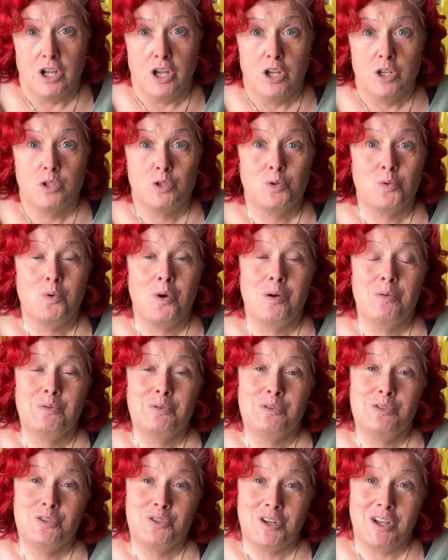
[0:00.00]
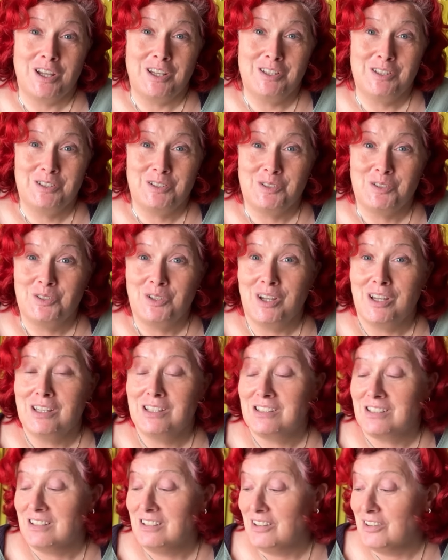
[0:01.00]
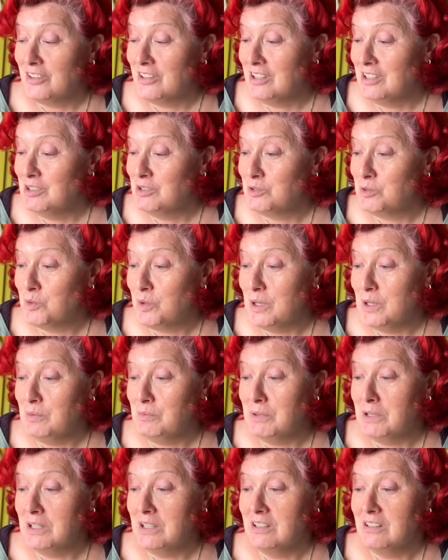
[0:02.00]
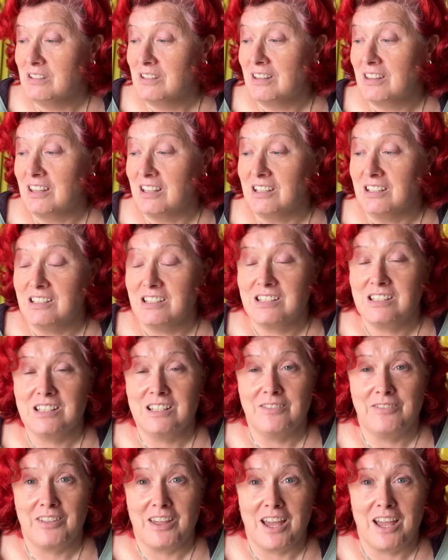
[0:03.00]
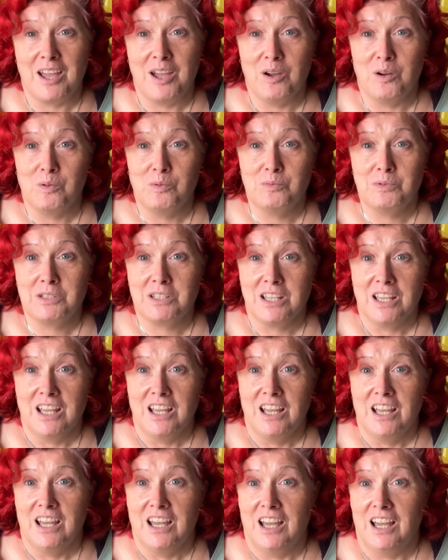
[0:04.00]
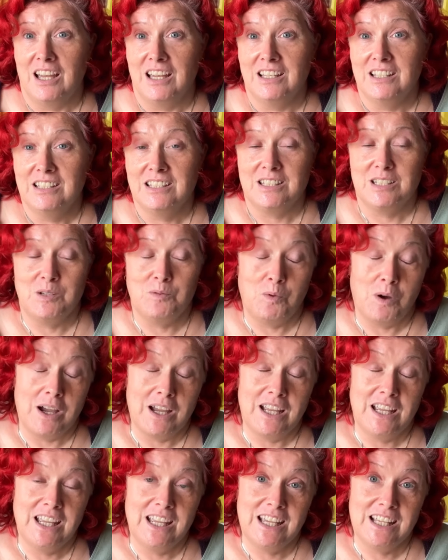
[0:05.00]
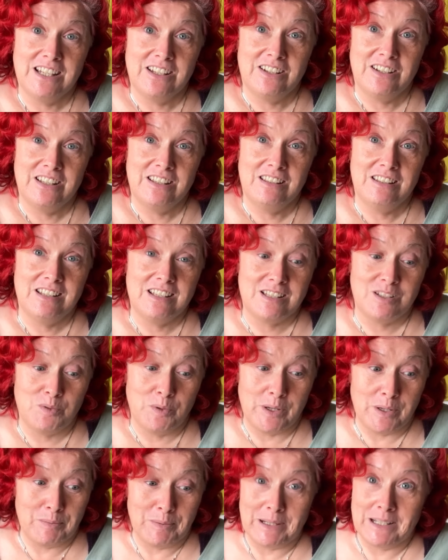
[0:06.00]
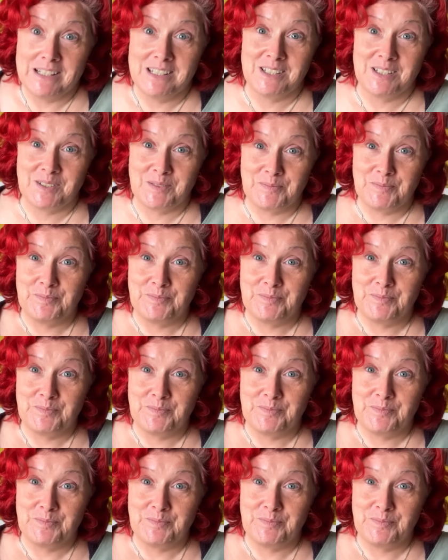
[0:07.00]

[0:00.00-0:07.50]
So what I'm going to try and do is another little 20-minute thing to see if that helps and see what I can get done in this 20 minutes.